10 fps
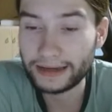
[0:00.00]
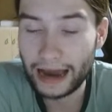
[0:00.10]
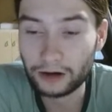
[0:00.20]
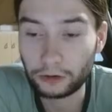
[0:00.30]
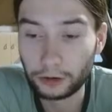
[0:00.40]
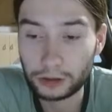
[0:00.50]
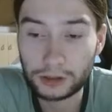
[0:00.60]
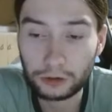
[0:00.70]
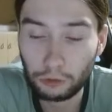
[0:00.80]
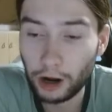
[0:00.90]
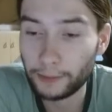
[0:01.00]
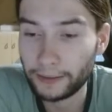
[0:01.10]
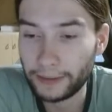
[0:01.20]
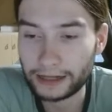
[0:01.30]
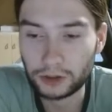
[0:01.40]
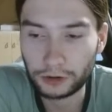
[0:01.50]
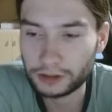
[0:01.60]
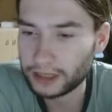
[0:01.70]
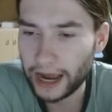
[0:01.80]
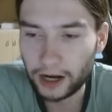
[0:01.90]
Carragher describe him as
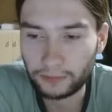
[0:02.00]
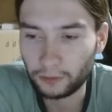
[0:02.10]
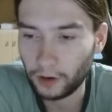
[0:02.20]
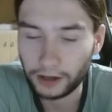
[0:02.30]
unsackable.